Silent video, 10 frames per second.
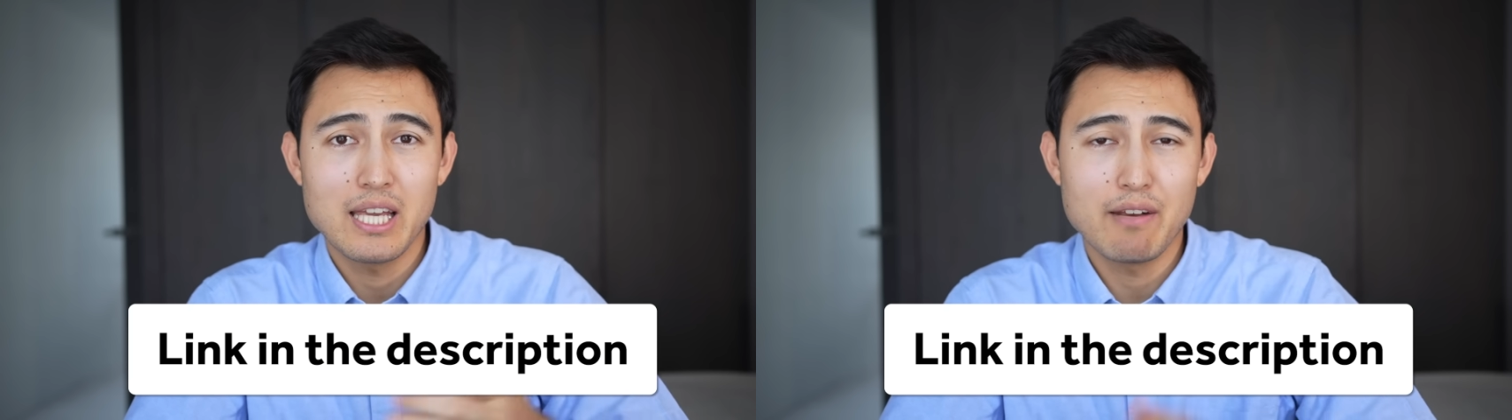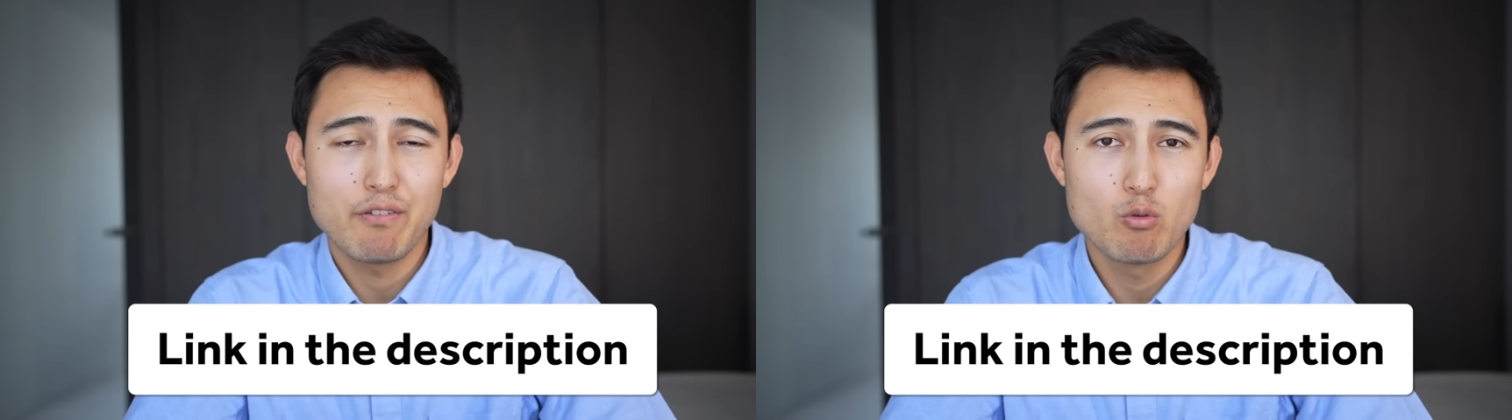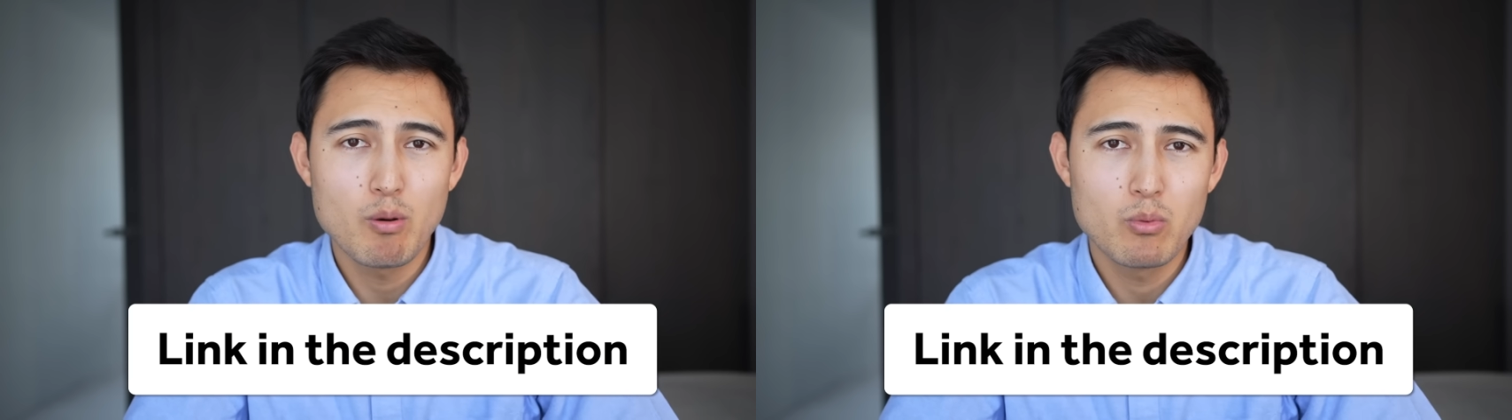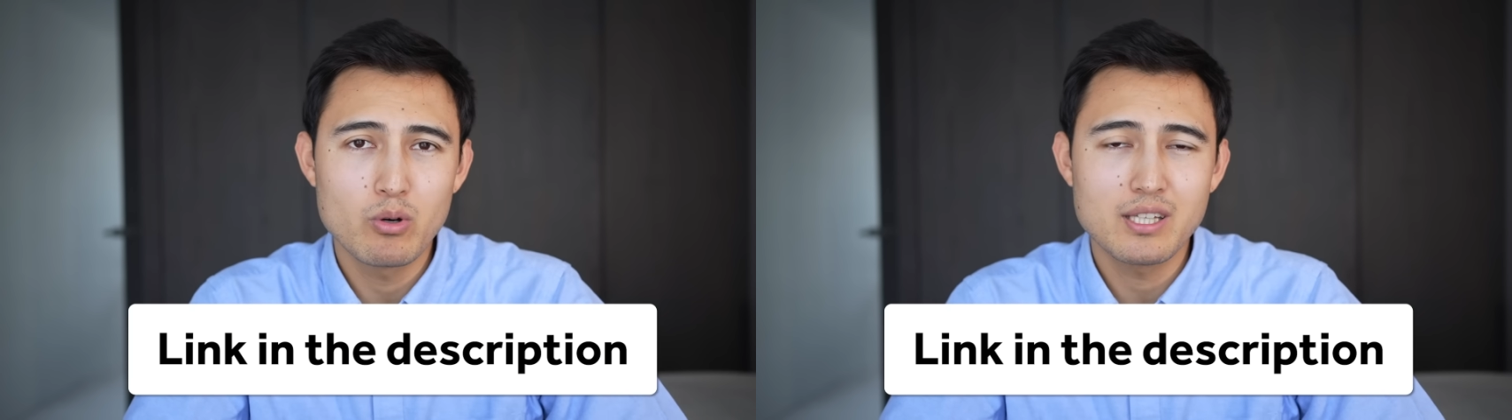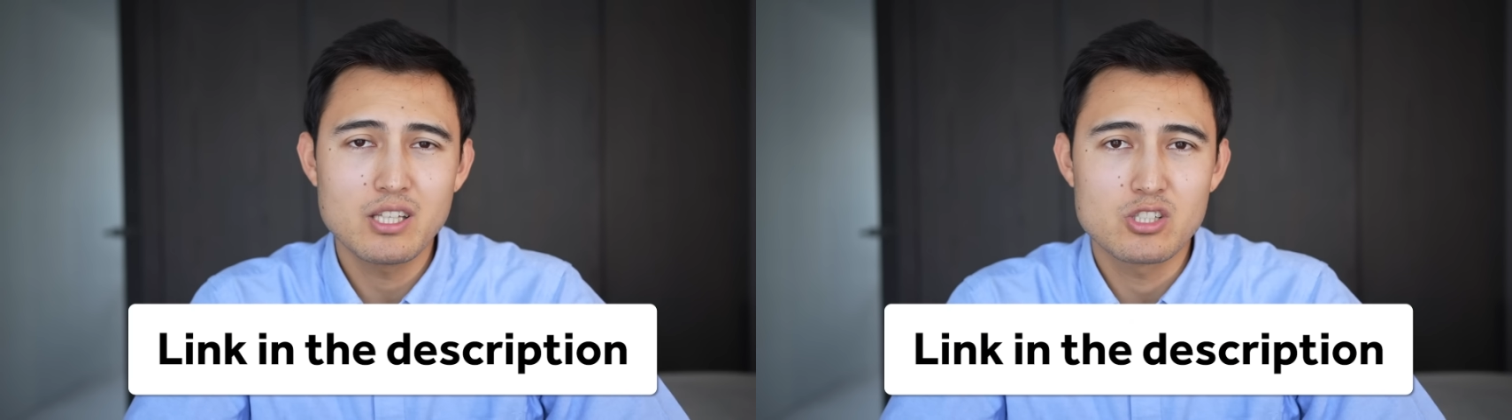And if you want
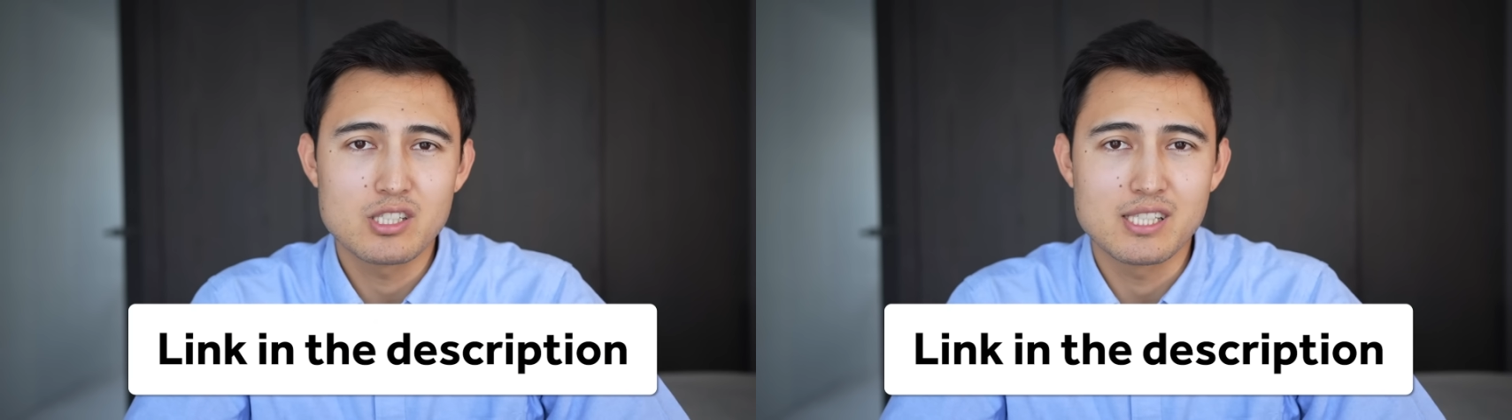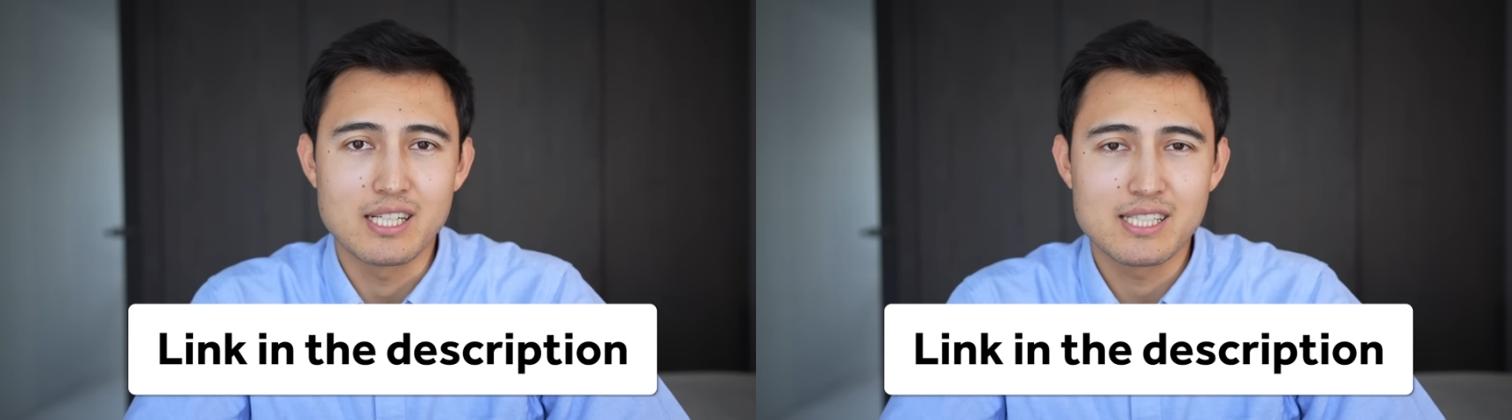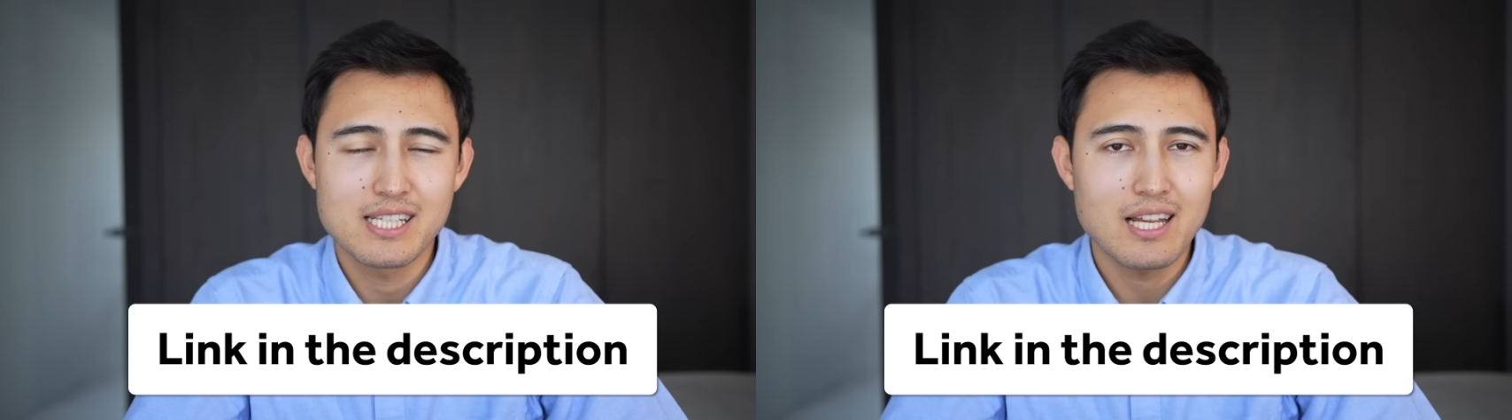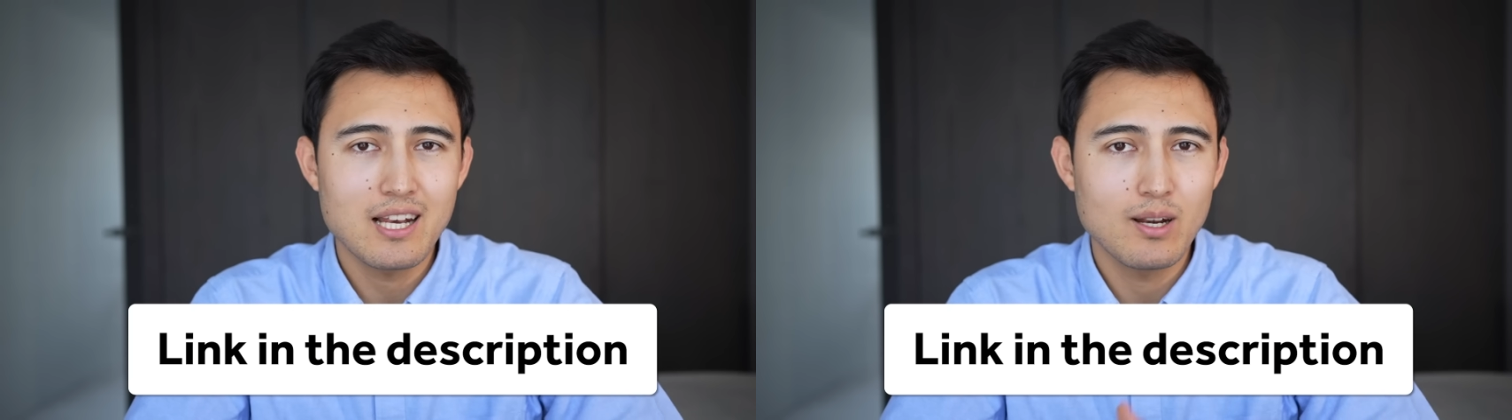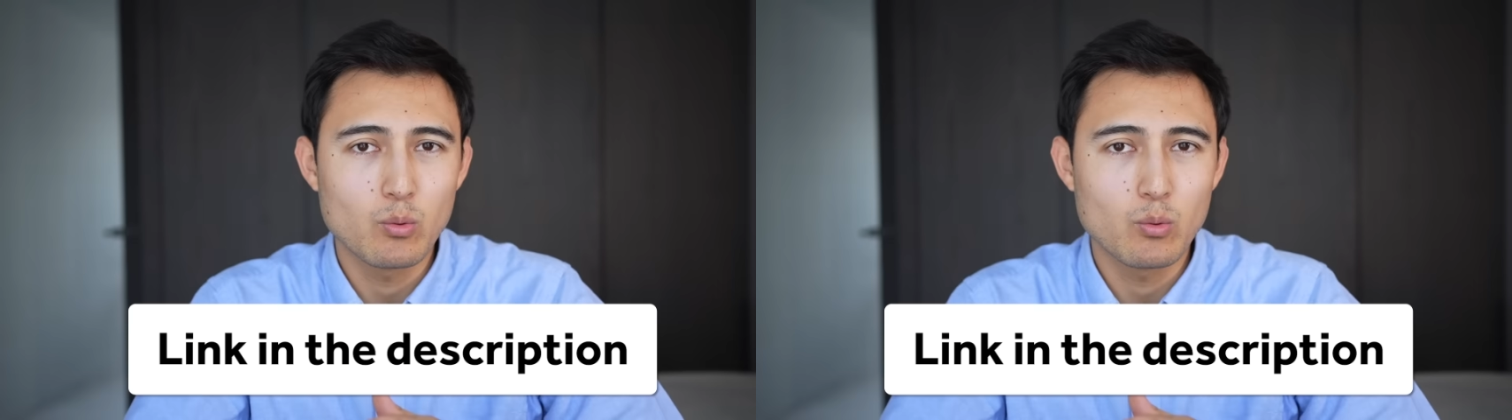more than just Excel,